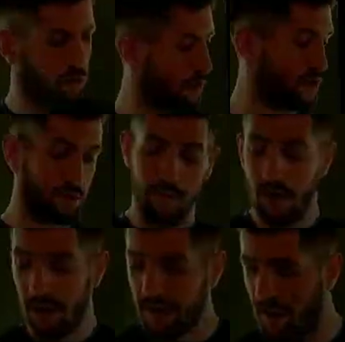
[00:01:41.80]
which we
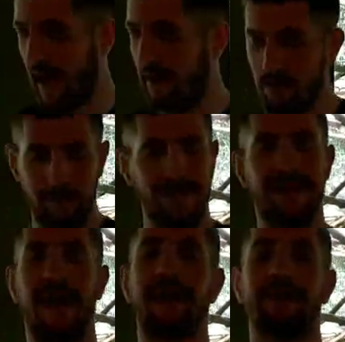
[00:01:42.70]
don't actually have, is going to be
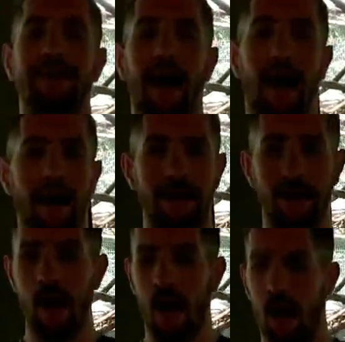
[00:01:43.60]
tank size.